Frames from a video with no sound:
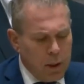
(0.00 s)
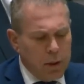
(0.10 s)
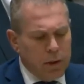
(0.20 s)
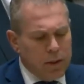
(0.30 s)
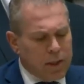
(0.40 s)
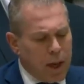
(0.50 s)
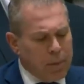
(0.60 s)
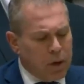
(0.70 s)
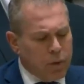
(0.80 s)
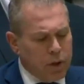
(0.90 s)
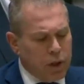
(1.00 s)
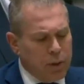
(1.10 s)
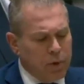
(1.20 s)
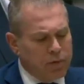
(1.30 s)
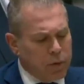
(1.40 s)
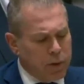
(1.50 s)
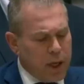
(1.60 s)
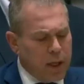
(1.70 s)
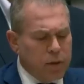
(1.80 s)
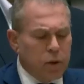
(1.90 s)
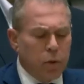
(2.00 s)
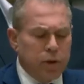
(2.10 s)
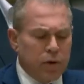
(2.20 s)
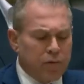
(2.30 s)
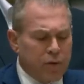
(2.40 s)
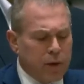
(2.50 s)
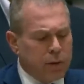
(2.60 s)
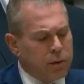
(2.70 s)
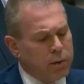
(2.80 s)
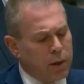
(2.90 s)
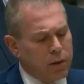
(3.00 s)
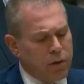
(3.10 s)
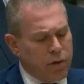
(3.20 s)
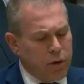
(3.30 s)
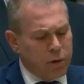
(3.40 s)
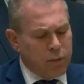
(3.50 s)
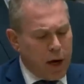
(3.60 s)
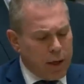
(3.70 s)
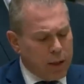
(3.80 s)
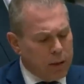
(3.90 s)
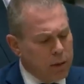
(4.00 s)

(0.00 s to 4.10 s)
The Islamic regime of today is no different than the Third Reich,